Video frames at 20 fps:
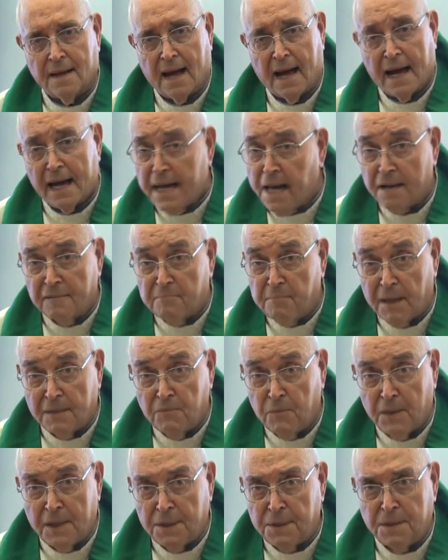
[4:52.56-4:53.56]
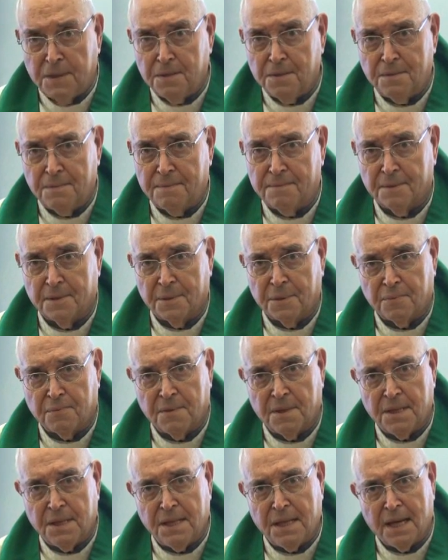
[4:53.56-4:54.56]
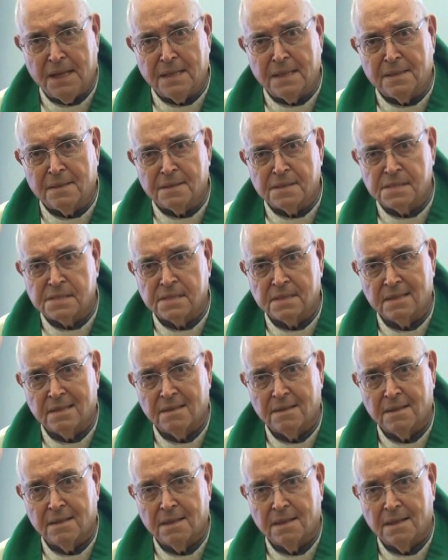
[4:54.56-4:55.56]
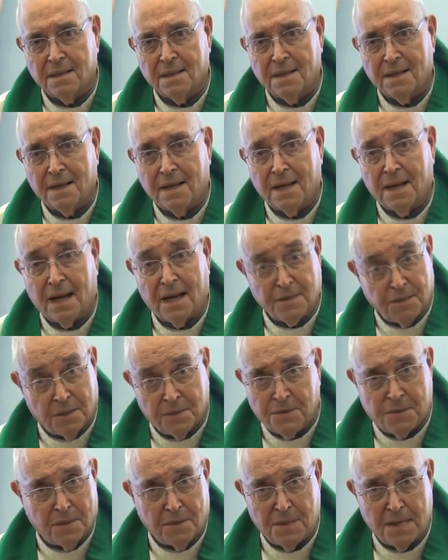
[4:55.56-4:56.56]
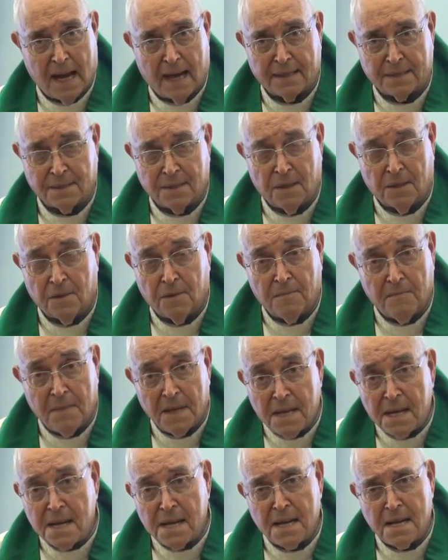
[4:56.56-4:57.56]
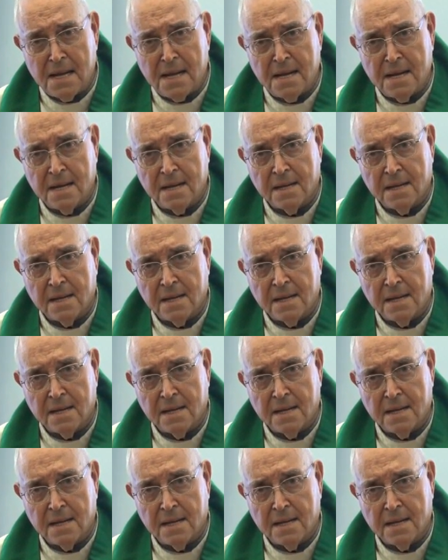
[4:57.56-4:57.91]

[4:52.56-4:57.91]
"I have been with you for 3 years, and you do not know me?